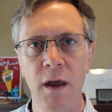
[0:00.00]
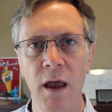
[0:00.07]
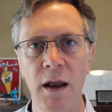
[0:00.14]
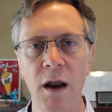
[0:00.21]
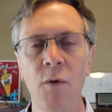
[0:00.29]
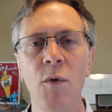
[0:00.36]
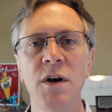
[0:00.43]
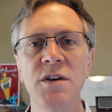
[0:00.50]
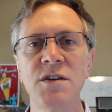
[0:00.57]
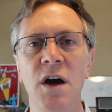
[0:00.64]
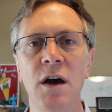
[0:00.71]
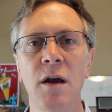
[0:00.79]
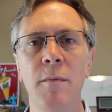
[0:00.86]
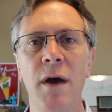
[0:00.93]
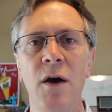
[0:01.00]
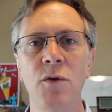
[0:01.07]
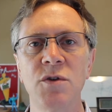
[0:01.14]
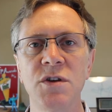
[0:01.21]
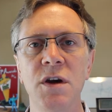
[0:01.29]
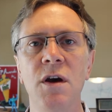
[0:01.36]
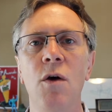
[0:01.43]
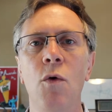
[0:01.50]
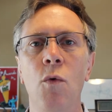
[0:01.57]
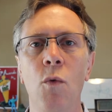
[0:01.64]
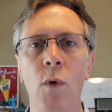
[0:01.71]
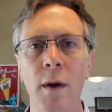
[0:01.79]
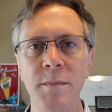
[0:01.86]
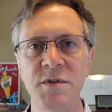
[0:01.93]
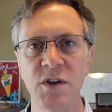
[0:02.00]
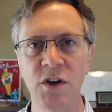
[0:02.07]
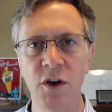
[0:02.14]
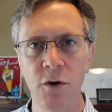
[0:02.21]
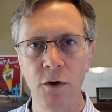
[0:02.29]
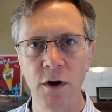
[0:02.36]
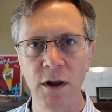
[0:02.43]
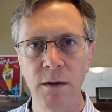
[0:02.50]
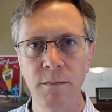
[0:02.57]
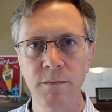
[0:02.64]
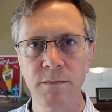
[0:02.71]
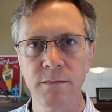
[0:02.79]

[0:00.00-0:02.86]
and I want to talk about web security.